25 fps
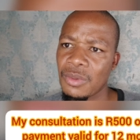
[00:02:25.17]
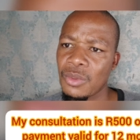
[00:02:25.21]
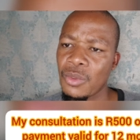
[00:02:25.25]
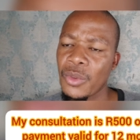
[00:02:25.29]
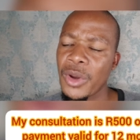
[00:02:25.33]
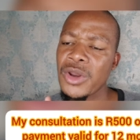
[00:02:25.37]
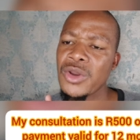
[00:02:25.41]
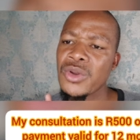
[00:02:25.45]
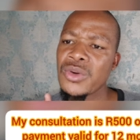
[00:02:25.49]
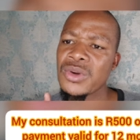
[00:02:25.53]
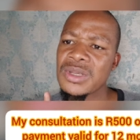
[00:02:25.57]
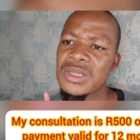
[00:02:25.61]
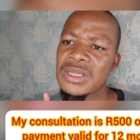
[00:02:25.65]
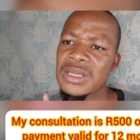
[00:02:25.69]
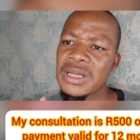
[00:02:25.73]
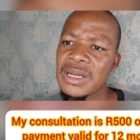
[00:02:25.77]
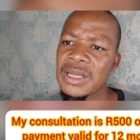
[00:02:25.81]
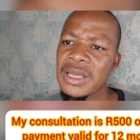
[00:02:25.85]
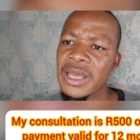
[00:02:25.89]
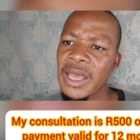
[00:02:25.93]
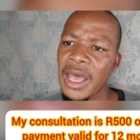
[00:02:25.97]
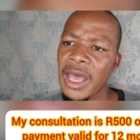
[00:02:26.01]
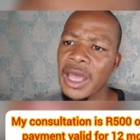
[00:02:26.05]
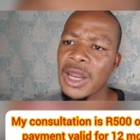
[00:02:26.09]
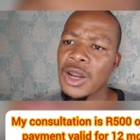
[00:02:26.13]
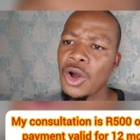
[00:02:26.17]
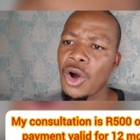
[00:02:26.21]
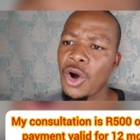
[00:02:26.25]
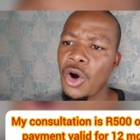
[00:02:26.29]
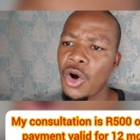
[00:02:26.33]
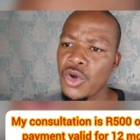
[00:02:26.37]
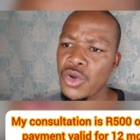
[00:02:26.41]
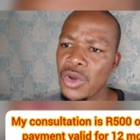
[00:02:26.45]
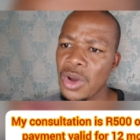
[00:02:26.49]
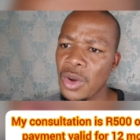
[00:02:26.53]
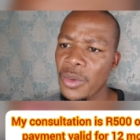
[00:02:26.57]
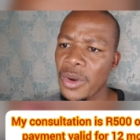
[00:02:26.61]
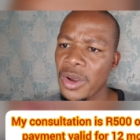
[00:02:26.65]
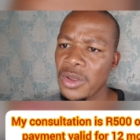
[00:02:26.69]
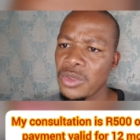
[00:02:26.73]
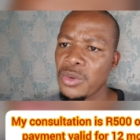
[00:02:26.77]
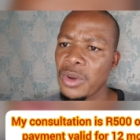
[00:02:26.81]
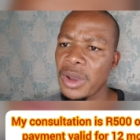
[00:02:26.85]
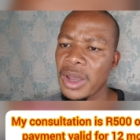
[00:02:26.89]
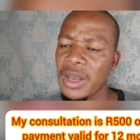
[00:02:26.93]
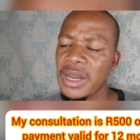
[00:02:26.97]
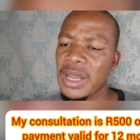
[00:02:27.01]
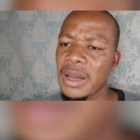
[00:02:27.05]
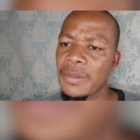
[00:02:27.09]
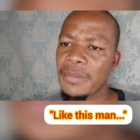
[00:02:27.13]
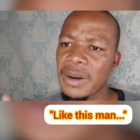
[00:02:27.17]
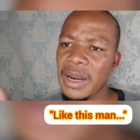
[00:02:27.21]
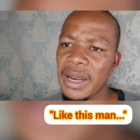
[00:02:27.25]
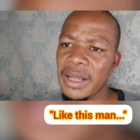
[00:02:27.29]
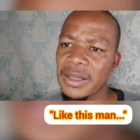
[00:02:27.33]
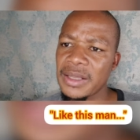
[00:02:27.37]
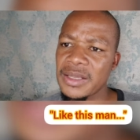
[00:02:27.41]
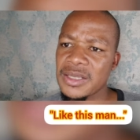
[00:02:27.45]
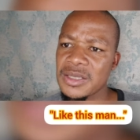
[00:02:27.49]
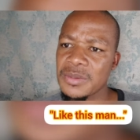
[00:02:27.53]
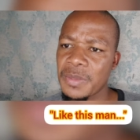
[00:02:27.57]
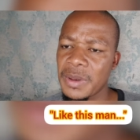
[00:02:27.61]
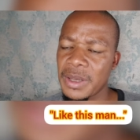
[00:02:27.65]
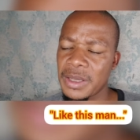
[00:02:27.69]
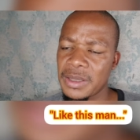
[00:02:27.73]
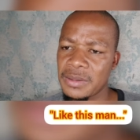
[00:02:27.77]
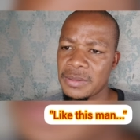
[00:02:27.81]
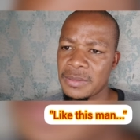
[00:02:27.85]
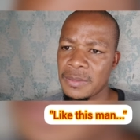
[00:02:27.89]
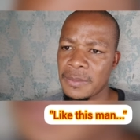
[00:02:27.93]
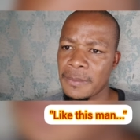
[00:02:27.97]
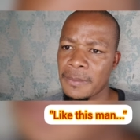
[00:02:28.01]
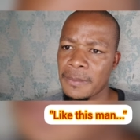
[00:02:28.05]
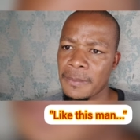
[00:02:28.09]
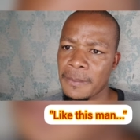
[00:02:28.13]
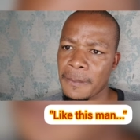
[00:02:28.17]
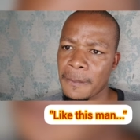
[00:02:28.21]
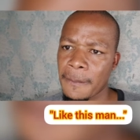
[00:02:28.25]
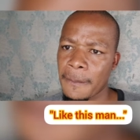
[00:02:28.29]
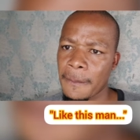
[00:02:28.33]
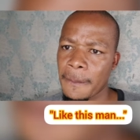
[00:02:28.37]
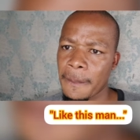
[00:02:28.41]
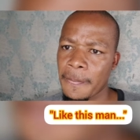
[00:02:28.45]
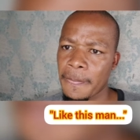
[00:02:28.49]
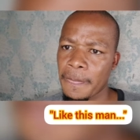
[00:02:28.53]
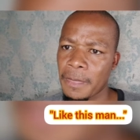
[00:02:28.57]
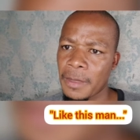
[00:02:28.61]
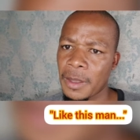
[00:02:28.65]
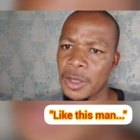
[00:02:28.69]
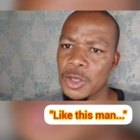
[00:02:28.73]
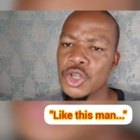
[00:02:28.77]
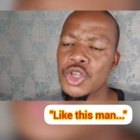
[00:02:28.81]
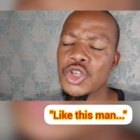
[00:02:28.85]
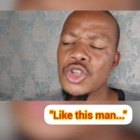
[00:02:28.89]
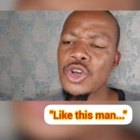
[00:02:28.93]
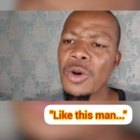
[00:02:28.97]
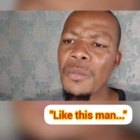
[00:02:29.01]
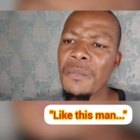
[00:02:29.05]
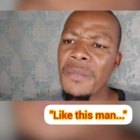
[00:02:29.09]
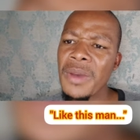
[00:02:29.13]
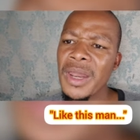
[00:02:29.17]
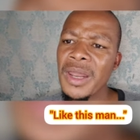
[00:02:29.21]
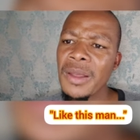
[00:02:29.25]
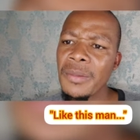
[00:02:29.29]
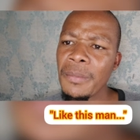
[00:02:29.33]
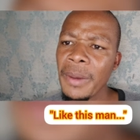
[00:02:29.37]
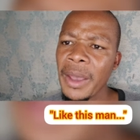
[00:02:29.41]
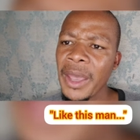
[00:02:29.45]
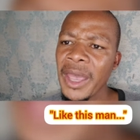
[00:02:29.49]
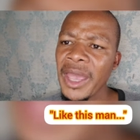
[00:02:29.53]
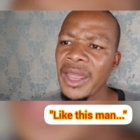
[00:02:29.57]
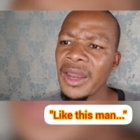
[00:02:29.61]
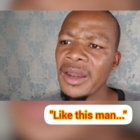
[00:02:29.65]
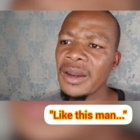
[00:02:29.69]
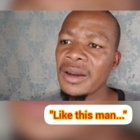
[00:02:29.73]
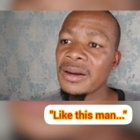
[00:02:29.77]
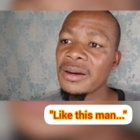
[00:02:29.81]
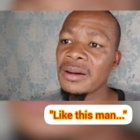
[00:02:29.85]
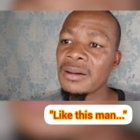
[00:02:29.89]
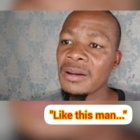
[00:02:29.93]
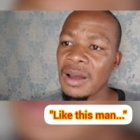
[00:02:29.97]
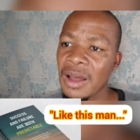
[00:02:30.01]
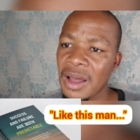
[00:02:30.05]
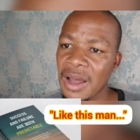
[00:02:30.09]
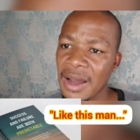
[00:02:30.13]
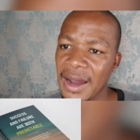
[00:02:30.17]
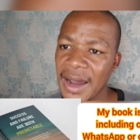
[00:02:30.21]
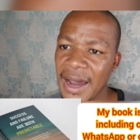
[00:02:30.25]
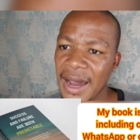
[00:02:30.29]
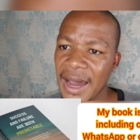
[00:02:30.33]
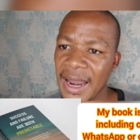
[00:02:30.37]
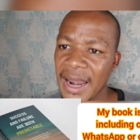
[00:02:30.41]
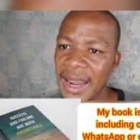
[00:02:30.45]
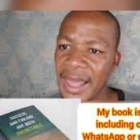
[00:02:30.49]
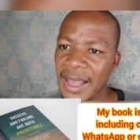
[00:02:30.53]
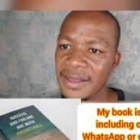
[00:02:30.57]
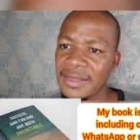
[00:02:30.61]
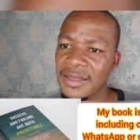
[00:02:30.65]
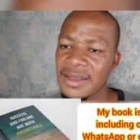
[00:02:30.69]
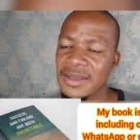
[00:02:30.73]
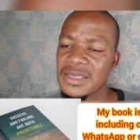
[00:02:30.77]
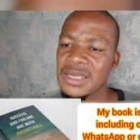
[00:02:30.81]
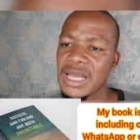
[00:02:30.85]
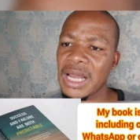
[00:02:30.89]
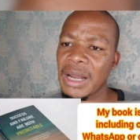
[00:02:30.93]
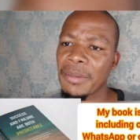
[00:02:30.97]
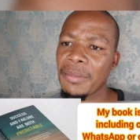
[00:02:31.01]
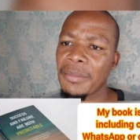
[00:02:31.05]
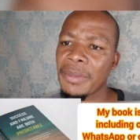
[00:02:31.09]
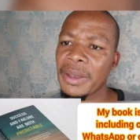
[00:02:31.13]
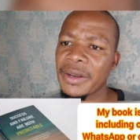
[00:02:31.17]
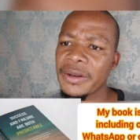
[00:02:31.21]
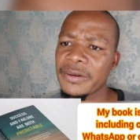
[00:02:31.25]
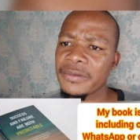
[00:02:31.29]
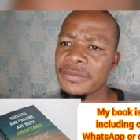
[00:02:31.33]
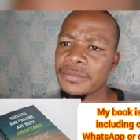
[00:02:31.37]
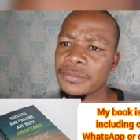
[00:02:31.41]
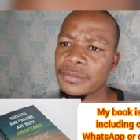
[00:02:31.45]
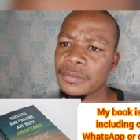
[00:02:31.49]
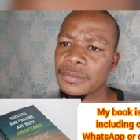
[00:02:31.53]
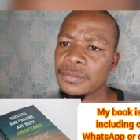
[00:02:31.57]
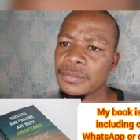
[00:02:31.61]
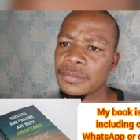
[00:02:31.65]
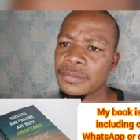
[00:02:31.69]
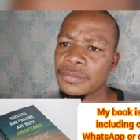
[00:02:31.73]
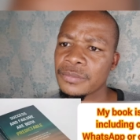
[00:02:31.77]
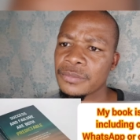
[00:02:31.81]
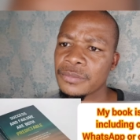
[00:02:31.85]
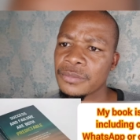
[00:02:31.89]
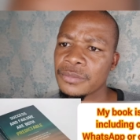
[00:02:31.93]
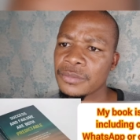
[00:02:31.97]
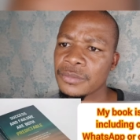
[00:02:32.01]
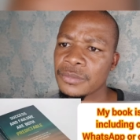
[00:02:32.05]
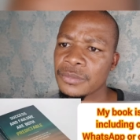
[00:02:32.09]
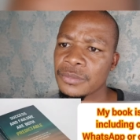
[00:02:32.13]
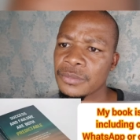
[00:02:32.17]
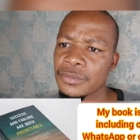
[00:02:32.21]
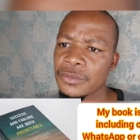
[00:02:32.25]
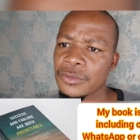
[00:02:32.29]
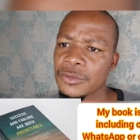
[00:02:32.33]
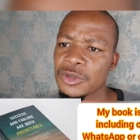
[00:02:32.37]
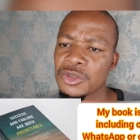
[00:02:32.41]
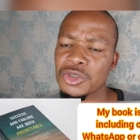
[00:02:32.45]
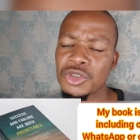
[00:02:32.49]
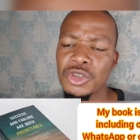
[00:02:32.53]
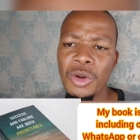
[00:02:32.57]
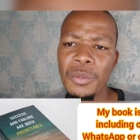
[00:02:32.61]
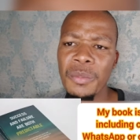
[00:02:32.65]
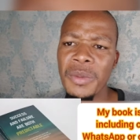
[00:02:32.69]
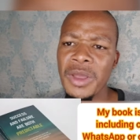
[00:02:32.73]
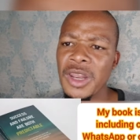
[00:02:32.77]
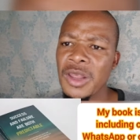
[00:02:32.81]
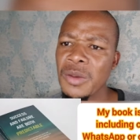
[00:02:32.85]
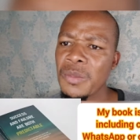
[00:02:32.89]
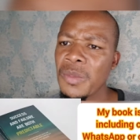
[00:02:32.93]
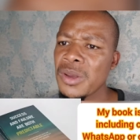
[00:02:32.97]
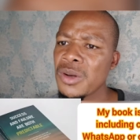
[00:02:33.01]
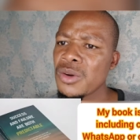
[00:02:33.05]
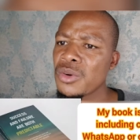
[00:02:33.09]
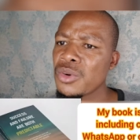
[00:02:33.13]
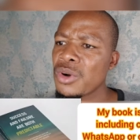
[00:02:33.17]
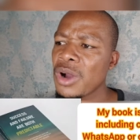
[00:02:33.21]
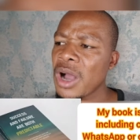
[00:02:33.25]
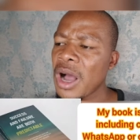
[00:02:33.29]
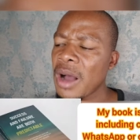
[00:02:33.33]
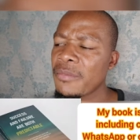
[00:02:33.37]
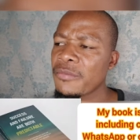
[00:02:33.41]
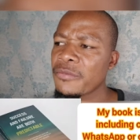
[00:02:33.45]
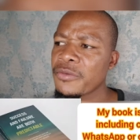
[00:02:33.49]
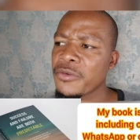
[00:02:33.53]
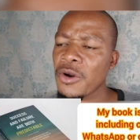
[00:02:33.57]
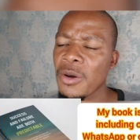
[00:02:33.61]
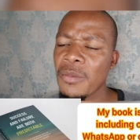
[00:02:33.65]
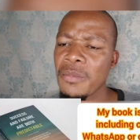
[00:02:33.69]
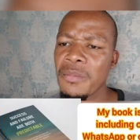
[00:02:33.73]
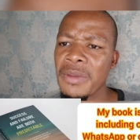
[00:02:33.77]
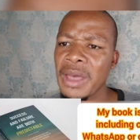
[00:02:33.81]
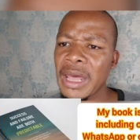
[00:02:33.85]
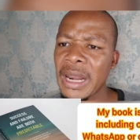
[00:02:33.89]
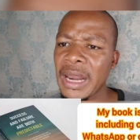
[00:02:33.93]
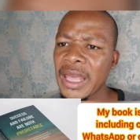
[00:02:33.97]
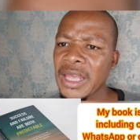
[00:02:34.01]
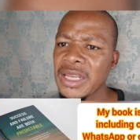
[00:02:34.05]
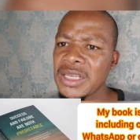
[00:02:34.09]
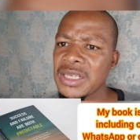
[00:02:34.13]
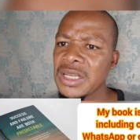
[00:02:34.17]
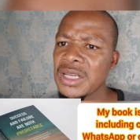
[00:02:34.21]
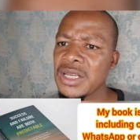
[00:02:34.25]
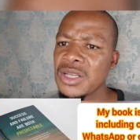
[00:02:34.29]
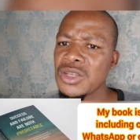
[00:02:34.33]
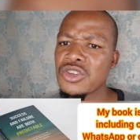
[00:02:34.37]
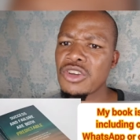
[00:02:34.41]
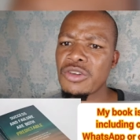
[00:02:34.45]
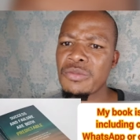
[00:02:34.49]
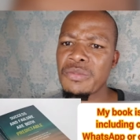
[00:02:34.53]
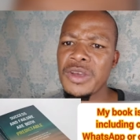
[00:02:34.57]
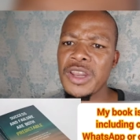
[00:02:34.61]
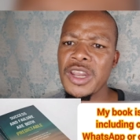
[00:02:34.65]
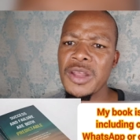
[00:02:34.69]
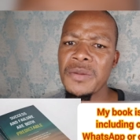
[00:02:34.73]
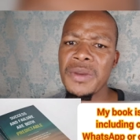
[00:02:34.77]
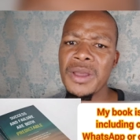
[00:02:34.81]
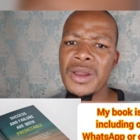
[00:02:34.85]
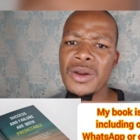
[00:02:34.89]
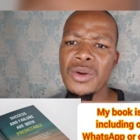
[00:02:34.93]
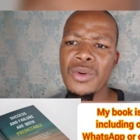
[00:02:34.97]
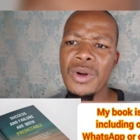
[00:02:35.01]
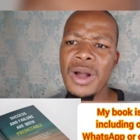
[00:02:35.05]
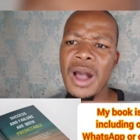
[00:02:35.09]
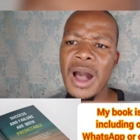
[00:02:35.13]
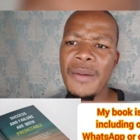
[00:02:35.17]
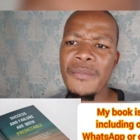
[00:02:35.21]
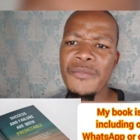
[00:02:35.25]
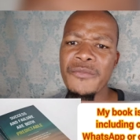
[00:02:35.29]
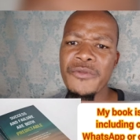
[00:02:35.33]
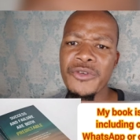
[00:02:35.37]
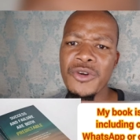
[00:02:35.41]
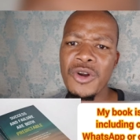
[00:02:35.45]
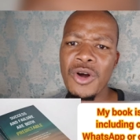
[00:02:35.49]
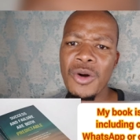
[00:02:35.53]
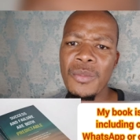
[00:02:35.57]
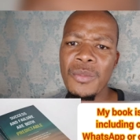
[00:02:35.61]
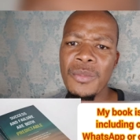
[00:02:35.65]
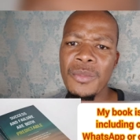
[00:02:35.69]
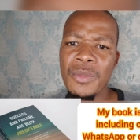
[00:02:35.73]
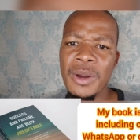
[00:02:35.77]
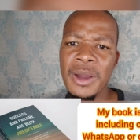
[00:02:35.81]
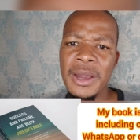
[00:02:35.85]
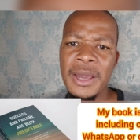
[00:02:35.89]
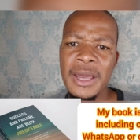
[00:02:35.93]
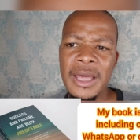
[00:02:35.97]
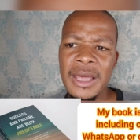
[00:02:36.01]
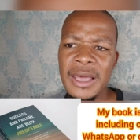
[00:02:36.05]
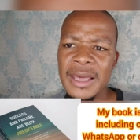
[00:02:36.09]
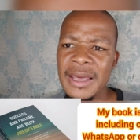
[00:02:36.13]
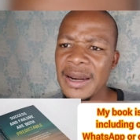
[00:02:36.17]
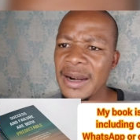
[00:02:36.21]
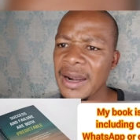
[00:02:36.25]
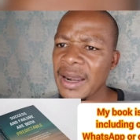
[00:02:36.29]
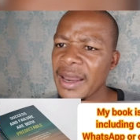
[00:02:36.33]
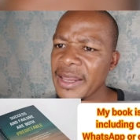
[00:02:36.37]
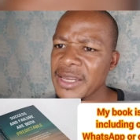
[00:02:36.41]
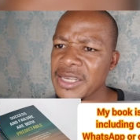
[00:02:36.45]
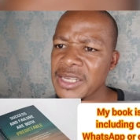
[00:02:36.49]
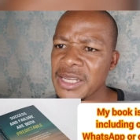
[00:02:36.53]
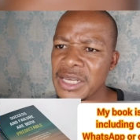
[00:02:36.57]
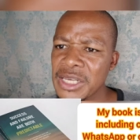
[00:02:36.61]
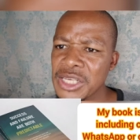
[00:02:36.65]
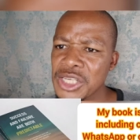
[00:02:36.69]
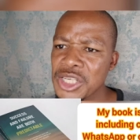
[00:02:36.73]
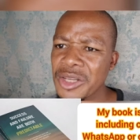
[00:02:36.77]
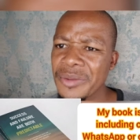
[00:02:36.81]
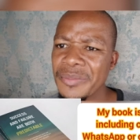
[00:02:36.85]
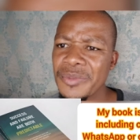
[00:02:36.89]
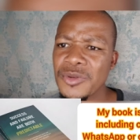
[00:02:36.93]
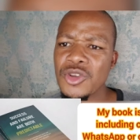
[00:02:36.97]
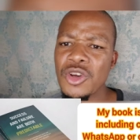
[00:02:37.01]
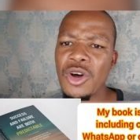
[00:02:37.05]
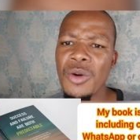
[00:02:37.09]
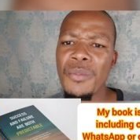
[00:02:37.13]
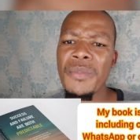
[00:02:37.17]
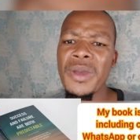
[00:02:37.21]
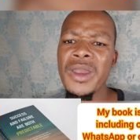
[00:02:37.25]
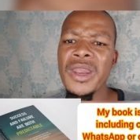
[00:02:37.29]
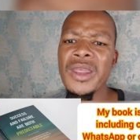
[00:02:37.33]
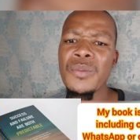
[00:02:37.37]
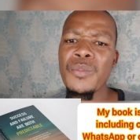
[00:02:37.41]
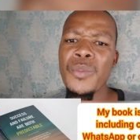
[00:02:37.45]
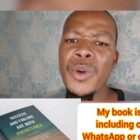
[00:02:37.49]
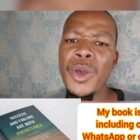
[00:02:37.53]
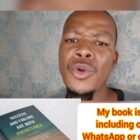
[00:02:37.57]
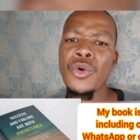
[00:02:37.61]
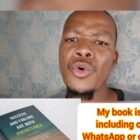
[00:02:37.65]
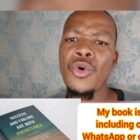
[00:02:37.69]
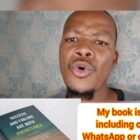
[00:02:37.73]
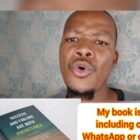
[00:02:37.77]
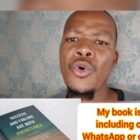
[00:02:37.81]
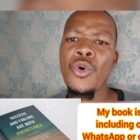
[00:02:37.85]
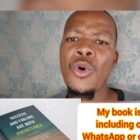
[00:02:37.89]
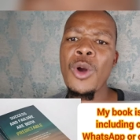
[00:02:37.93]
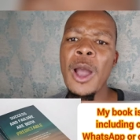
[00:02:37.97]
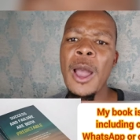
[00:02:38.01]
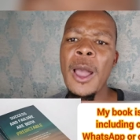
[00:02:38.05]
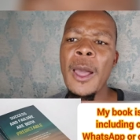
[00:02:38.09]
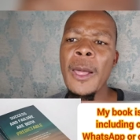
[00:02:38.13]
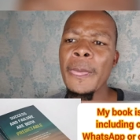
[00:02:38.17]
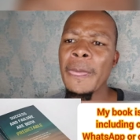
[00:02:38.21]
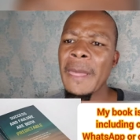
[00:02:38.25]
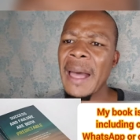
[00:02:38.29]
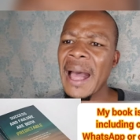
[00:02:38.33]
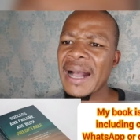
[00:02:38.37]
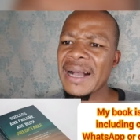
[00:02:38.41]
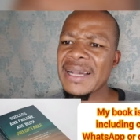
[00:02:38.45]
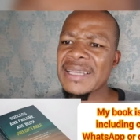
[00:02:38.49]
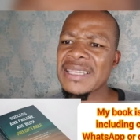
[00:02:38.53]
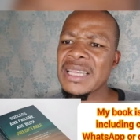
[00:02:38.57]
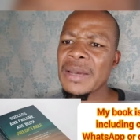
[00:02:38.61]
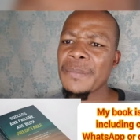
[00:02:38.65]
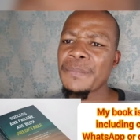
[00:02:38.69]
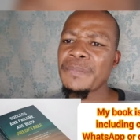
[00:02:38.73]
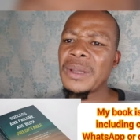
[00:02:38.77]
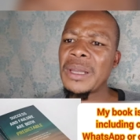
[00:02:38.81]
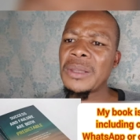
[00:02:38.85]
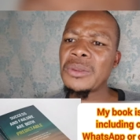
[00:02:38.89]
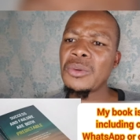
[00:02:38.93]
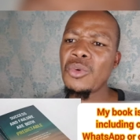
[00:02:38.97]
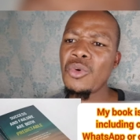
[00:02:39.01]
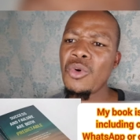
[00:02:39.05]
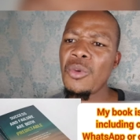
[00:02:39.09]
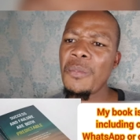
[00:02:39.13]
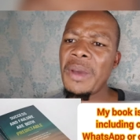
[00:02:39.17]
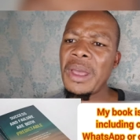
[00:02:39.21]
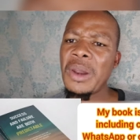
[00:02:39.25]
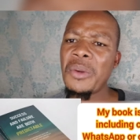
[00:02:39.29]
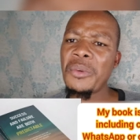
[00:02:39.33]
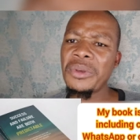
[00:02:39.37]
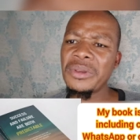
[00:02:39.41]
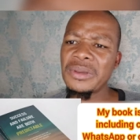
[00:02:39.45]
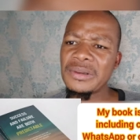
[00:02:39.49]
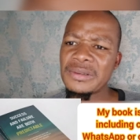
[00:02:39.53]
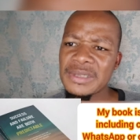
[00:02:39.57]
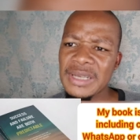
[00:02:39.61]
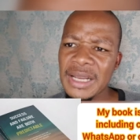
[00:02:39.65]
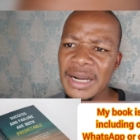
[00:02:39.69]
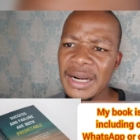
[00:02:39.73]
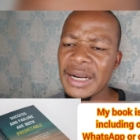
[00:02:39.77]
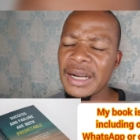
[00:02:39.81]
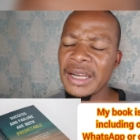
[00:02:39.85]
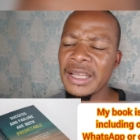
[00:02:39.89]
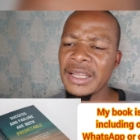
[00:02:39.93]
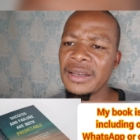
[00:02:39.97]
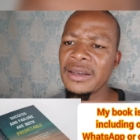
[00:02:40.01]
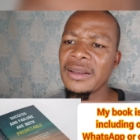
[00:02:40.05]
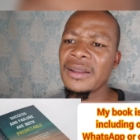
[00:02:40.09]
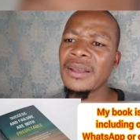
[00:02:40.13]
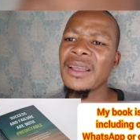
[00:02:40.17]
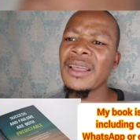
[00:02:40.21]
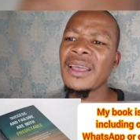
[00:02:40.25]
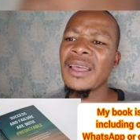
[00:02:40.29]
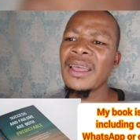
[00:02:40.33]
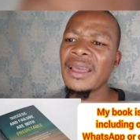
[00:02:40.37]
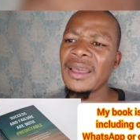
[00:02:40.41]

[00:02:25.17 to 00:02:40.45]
when you still can or you're going to end up like this pen. So many men are like this young man. So many men who come from marriages, so many men who come from relationships, so many men who accepted women with children